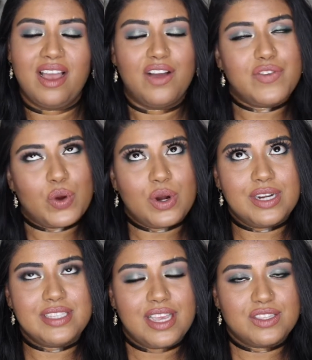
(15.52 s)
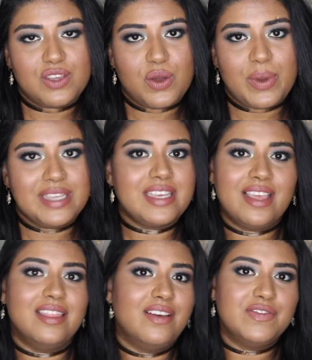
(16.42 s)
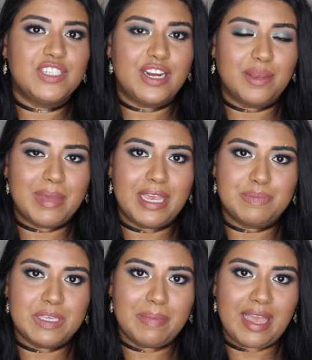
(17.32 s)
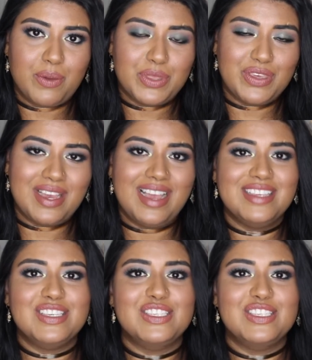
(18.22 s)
Of course, as always, I love sharing my Ipsy bag with you guys.